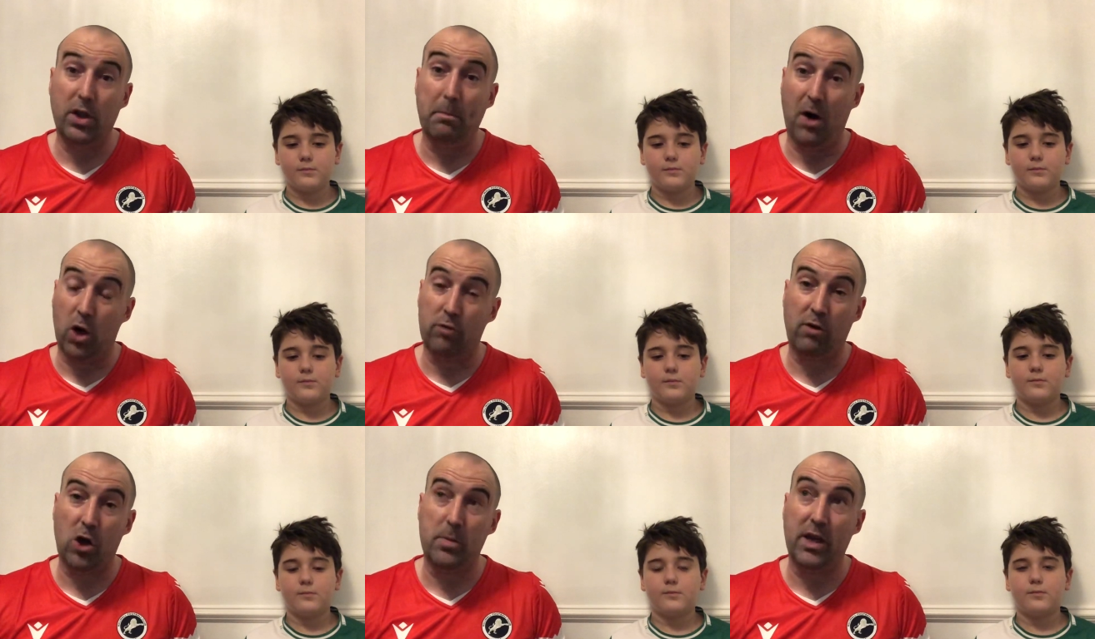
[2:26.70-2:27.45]
Speaker 1: Mahlon
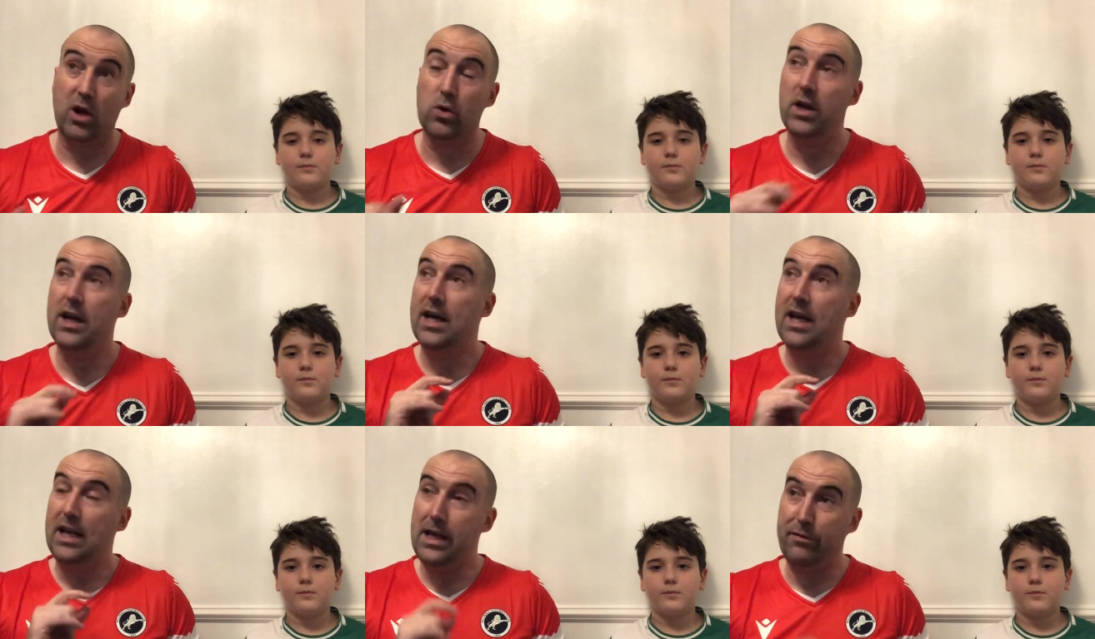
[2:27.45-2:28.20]
Romeo.
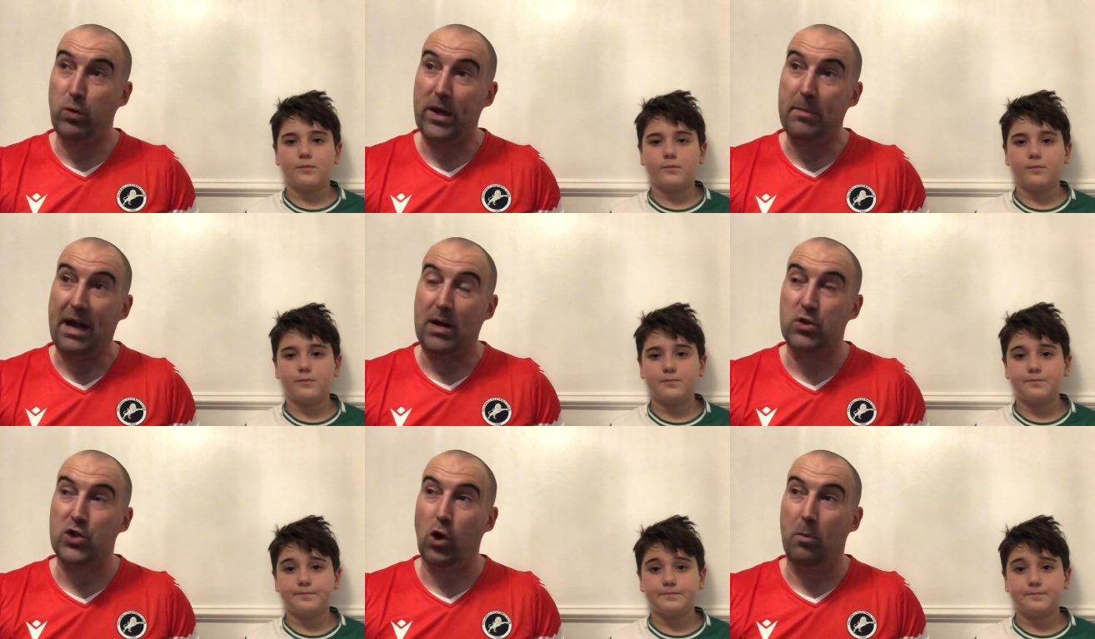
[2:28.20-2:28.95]
Left wing back
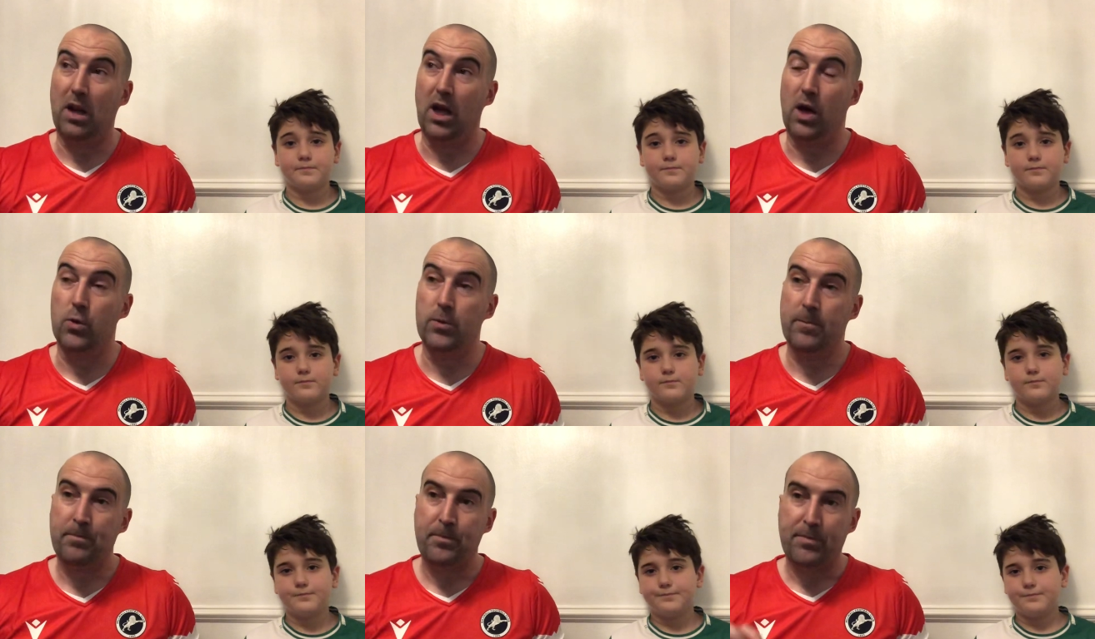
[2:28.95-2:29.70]
was Scott Malone.
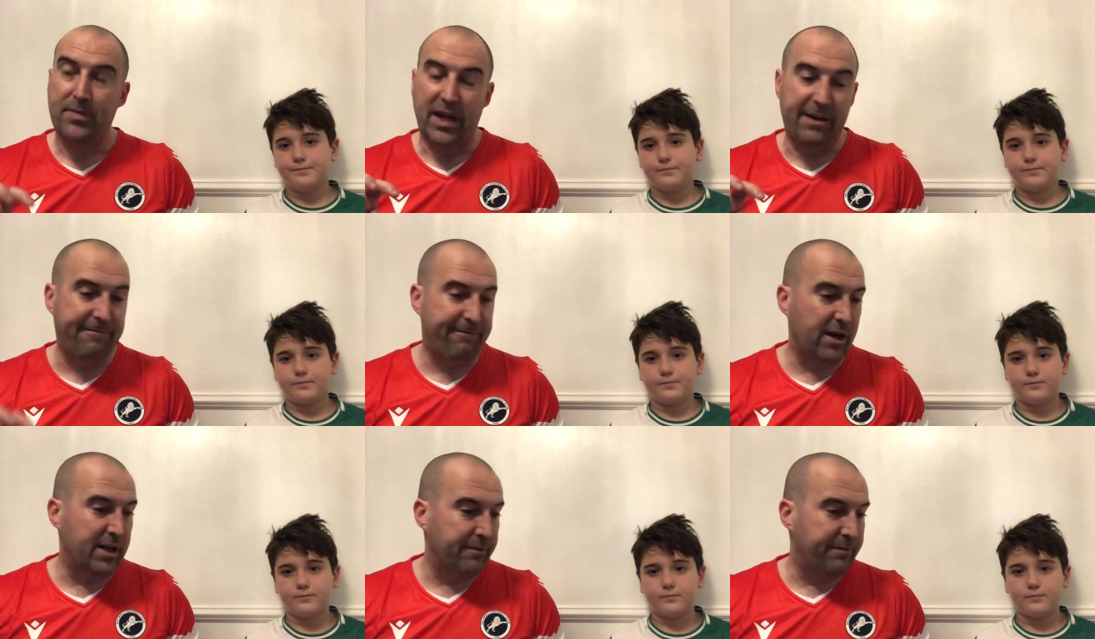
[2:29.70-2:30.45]
In
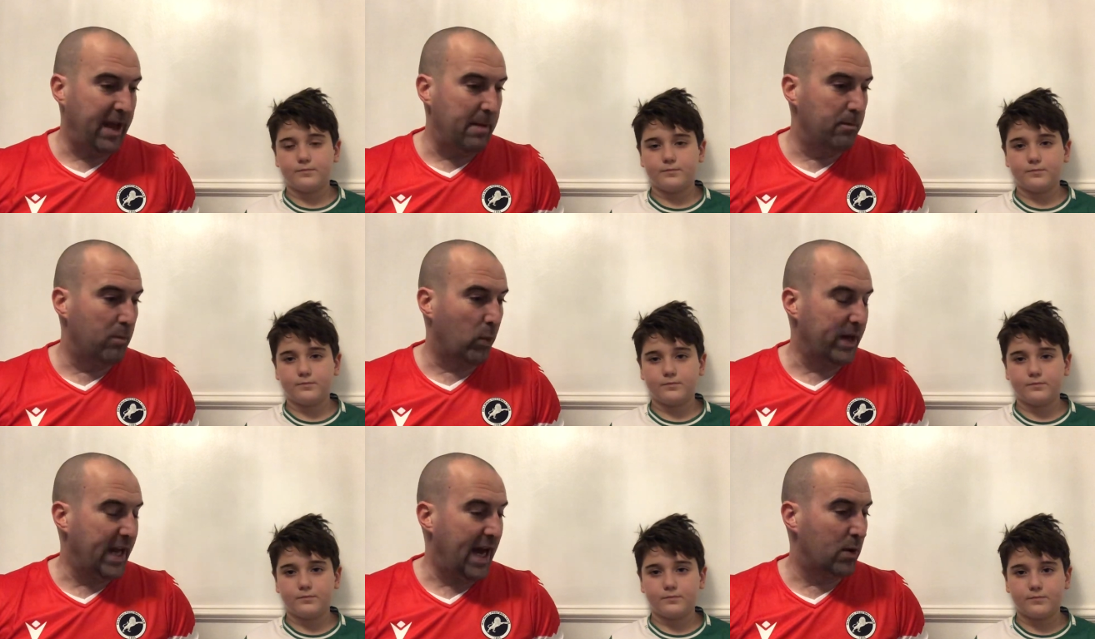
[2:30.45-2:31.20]
front of them
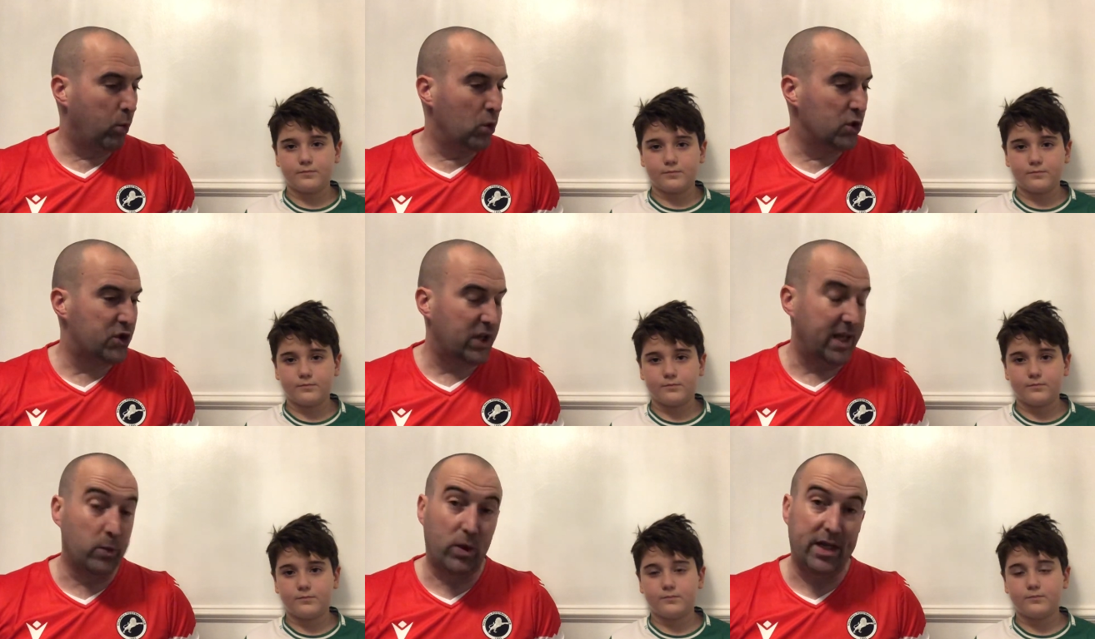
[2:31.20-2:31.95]
we had Woods
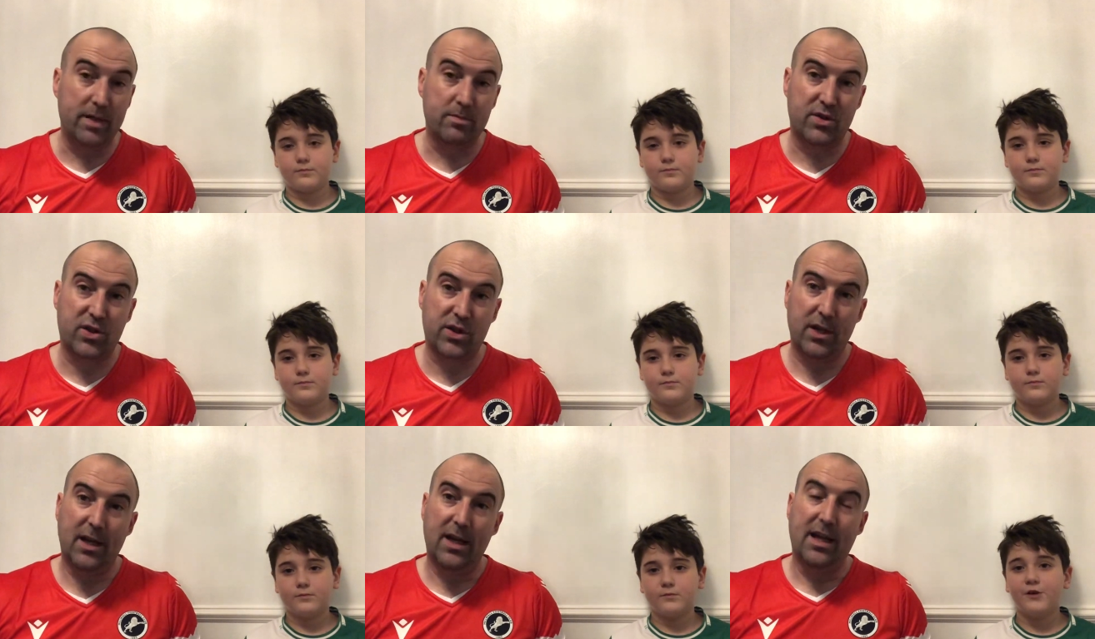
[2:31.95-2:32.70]
and Williams.
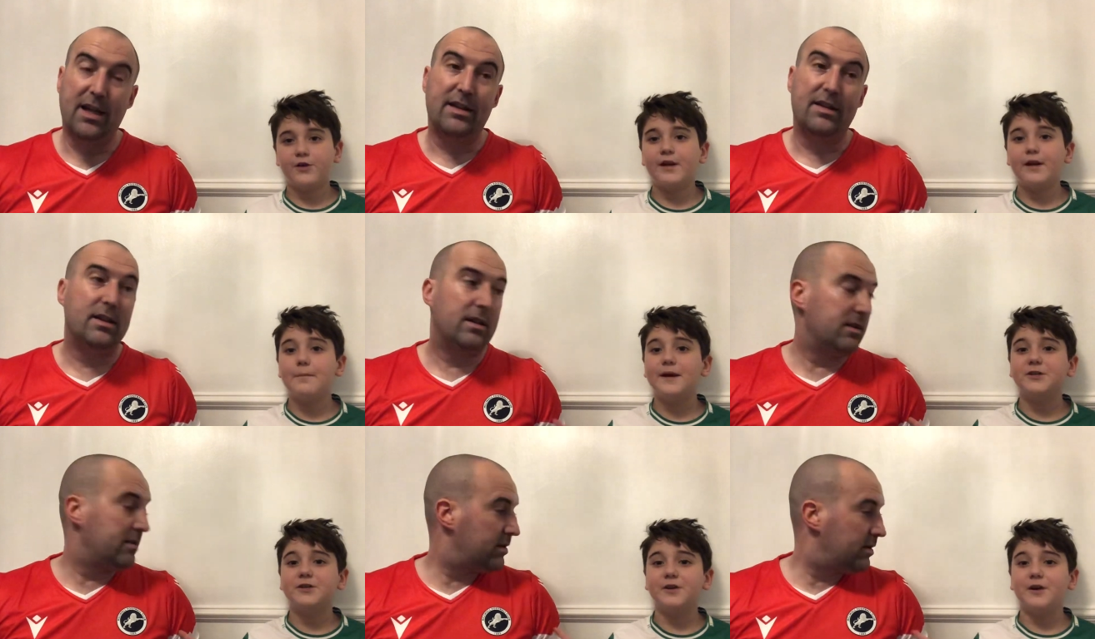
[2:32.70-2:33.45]
Speaker 2: You didn't
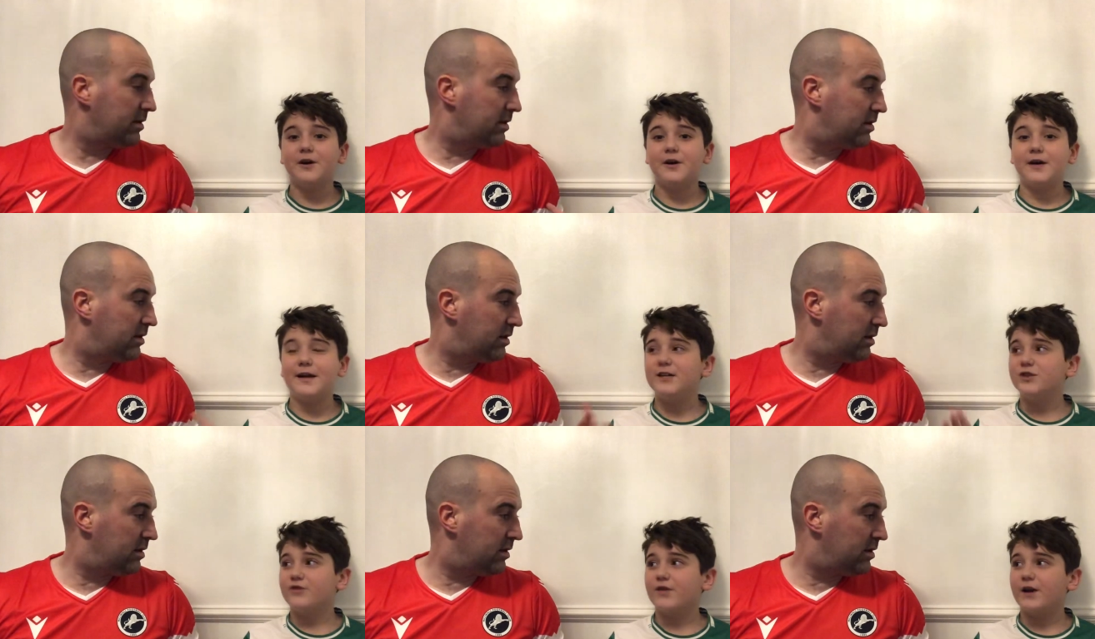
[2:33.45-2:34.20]
mention uh,
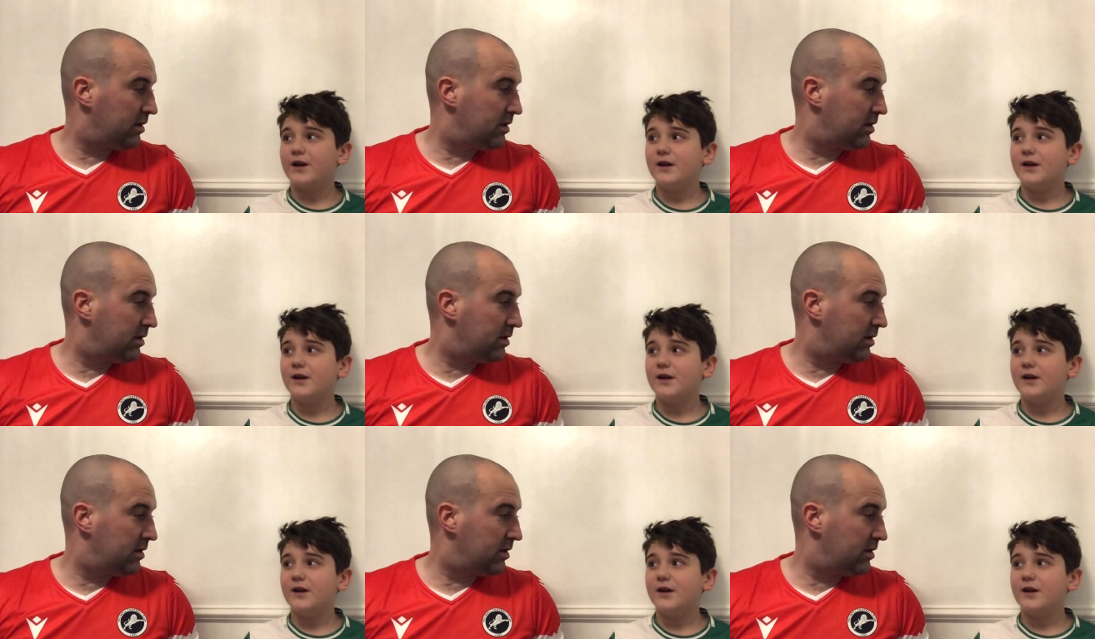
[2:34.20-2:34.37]
injury,